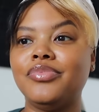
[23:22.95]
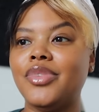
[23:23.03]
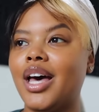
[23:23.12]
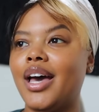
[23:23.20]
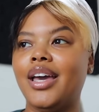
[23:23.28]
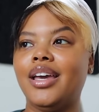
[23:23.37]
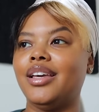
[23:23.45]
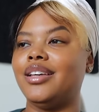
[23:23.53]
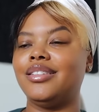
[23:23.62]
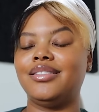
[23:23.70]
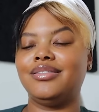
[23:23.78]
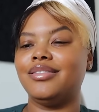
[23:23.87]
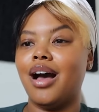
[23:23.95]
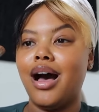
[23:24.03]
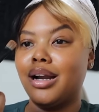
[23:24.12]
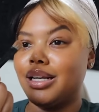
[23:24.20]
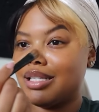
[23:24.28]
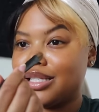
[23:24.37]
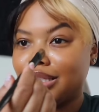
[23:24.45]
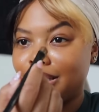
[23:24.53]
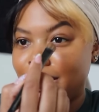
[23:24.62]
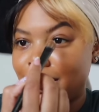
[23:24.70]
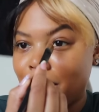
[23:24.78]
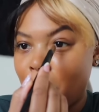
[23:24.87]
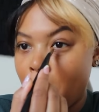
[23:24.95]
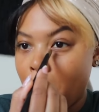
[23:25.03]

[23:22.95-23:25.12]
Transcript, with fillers: like honestly.